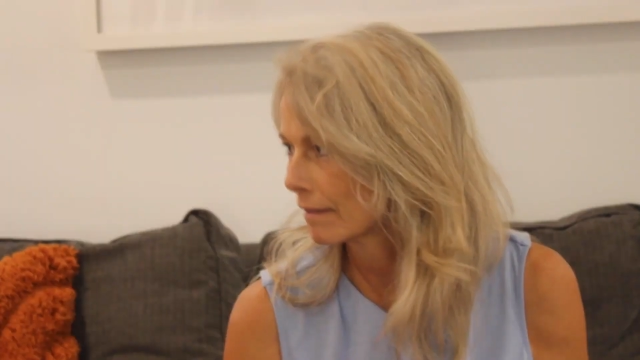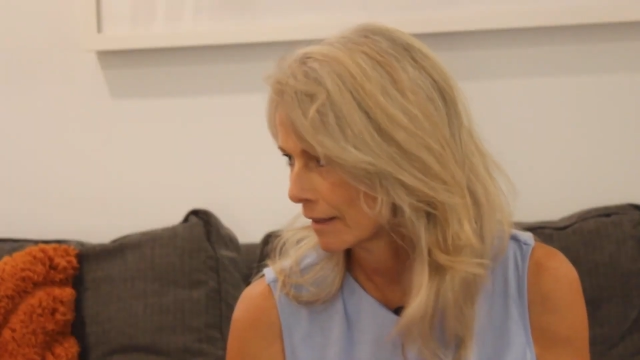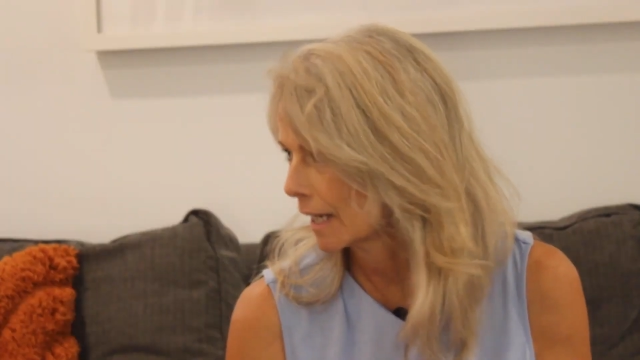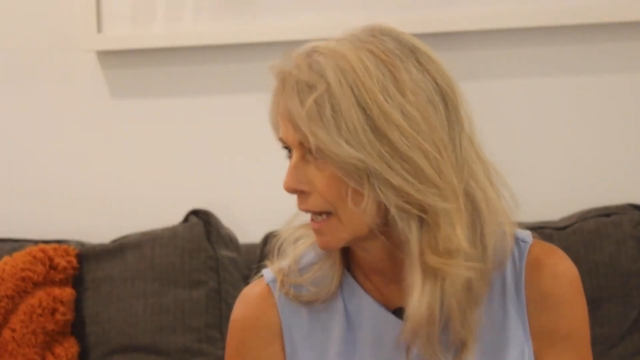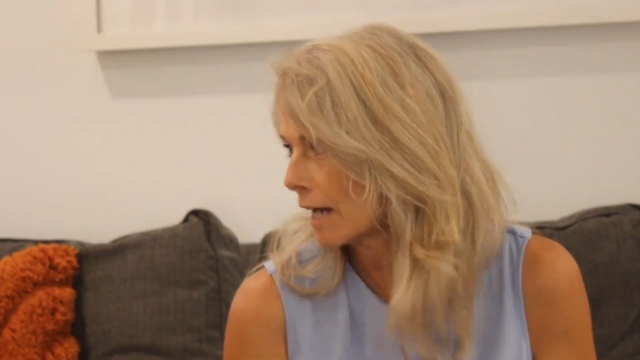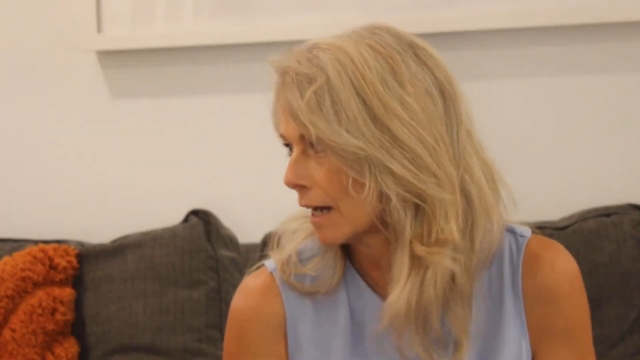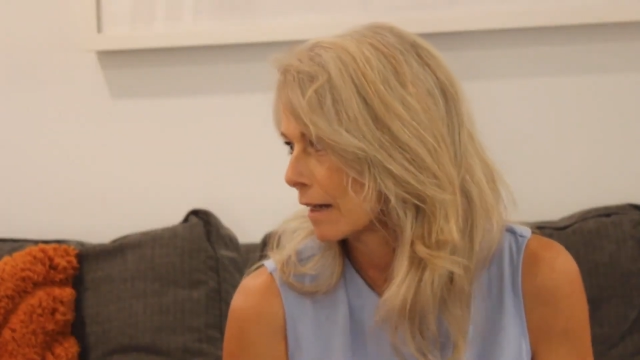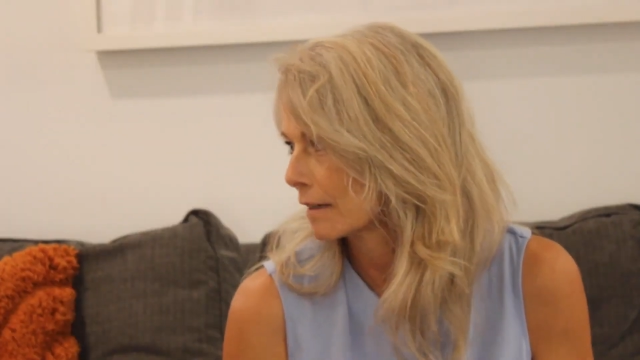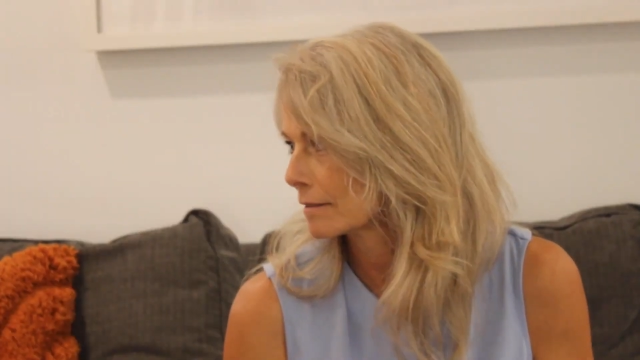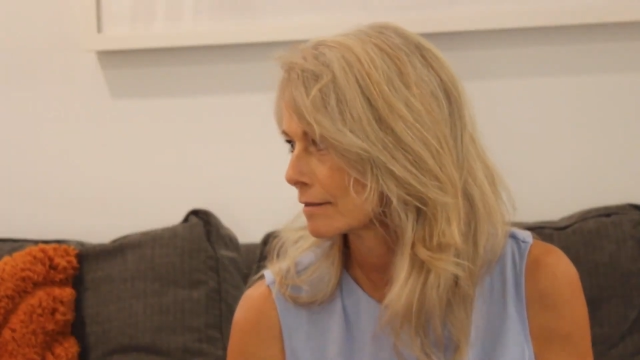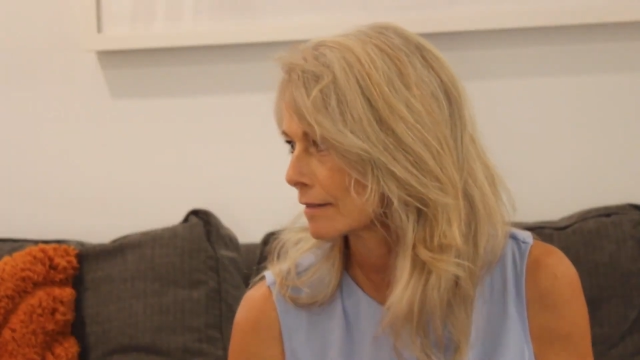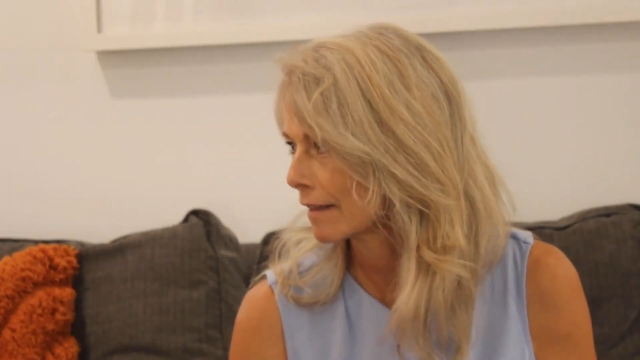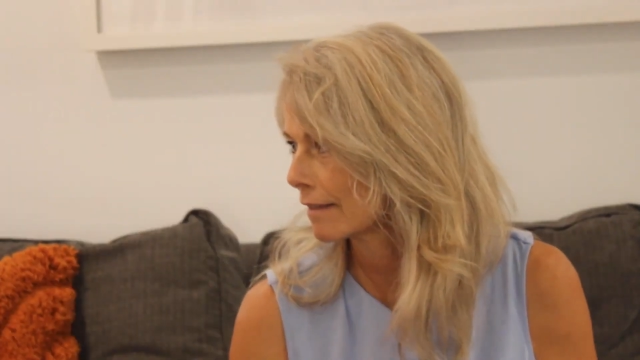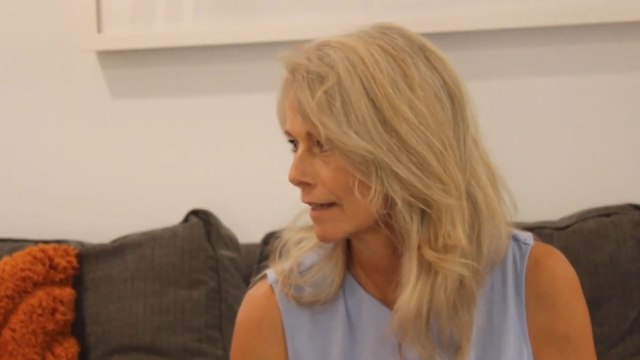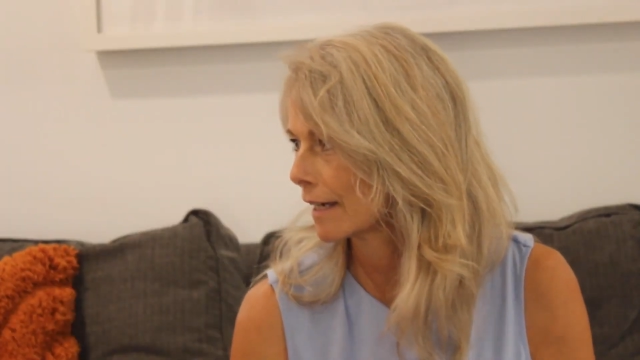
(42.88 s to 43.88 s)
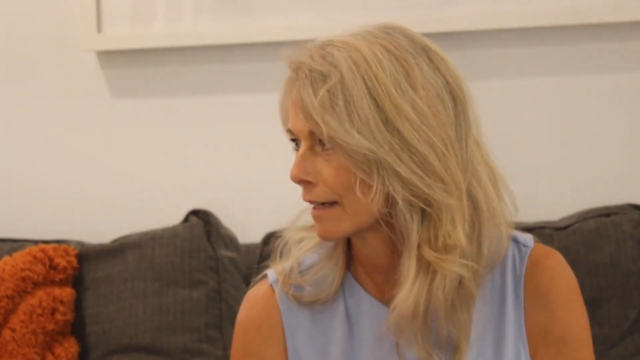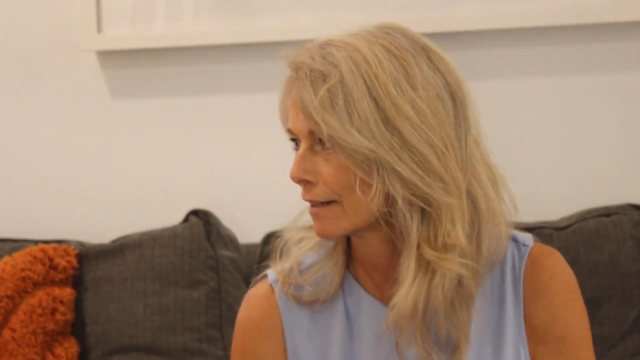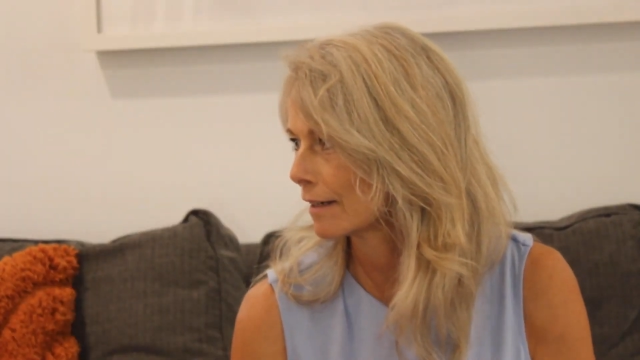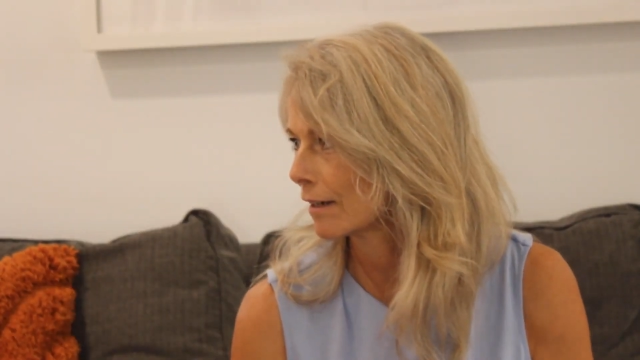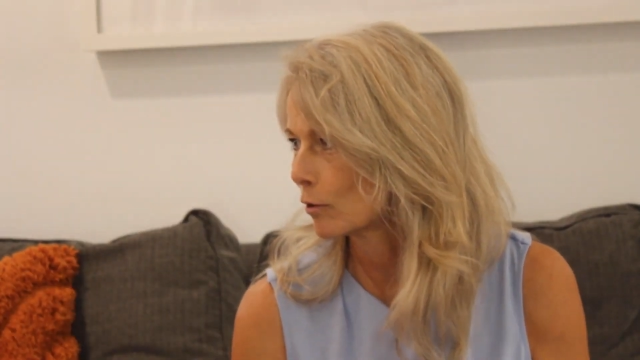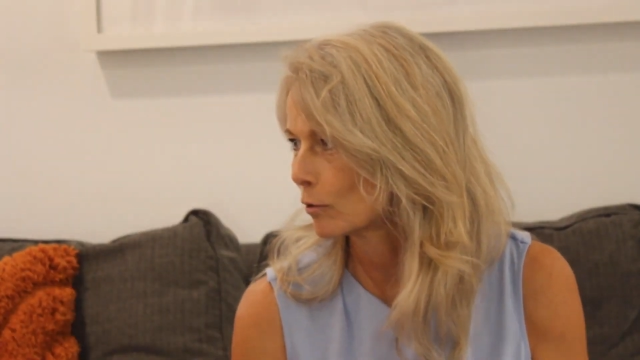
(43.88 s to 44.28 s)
And, yeah. And then,